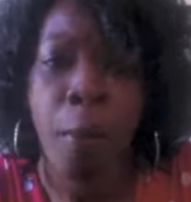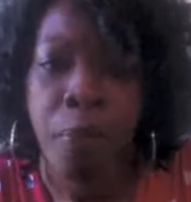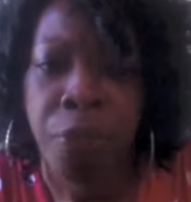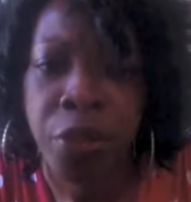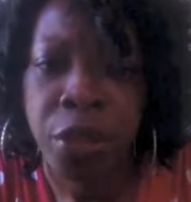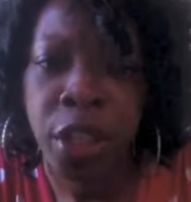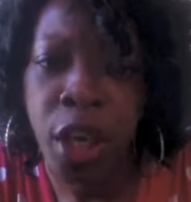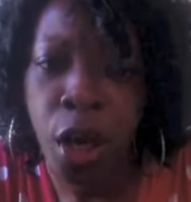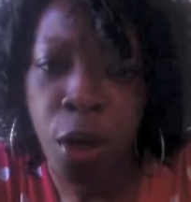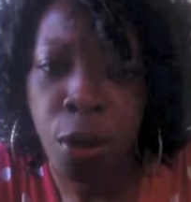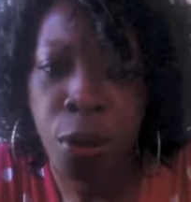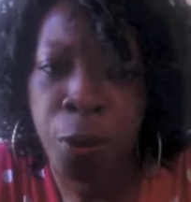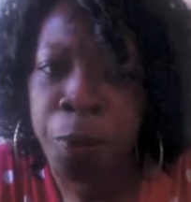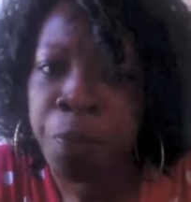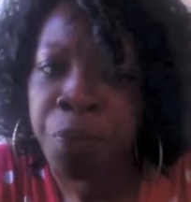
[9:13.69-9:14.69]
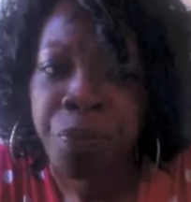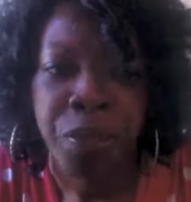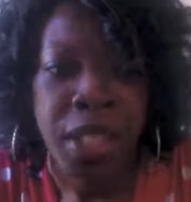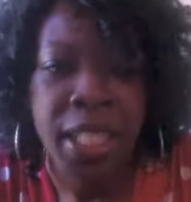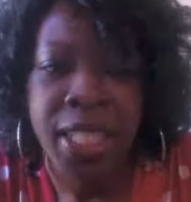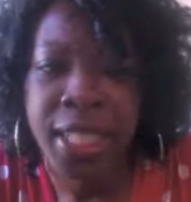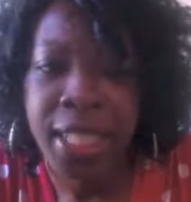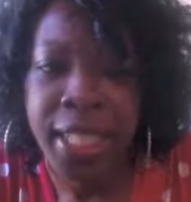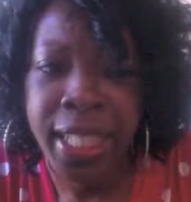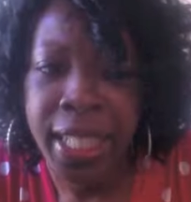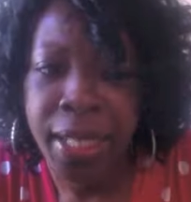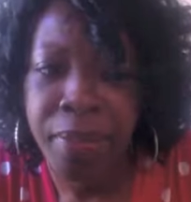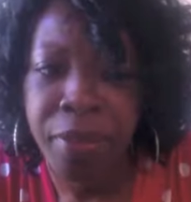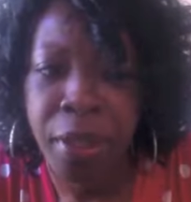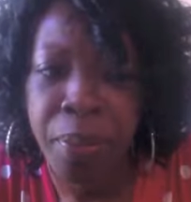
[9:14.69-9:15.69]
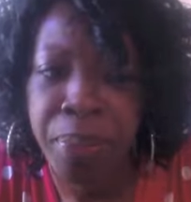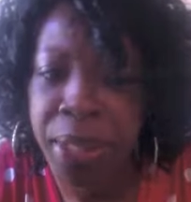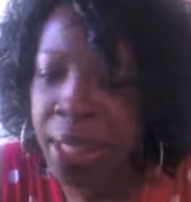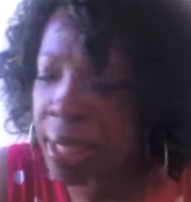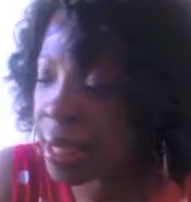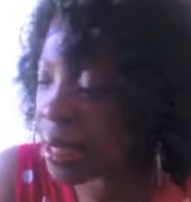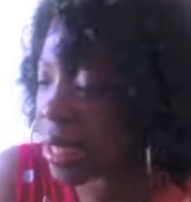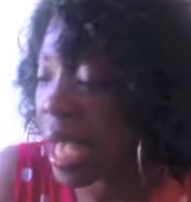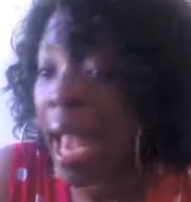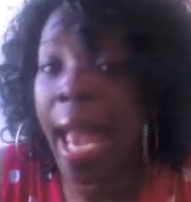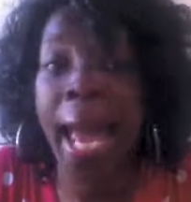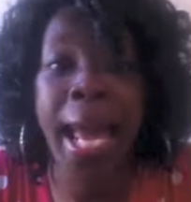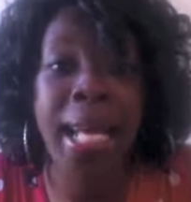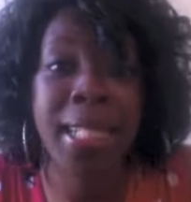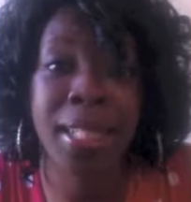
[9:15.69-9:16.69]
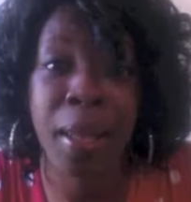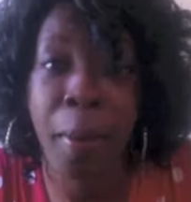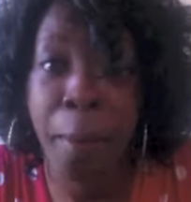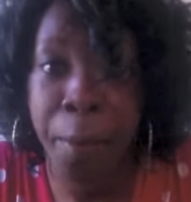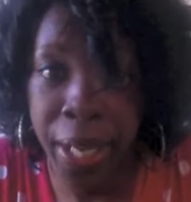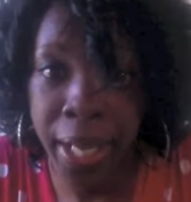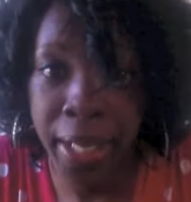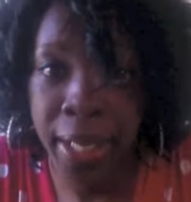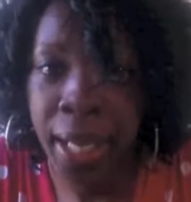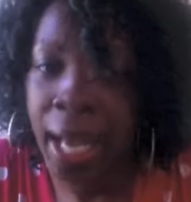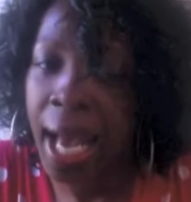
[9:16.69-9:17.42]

The goal is to keep the beast at bay.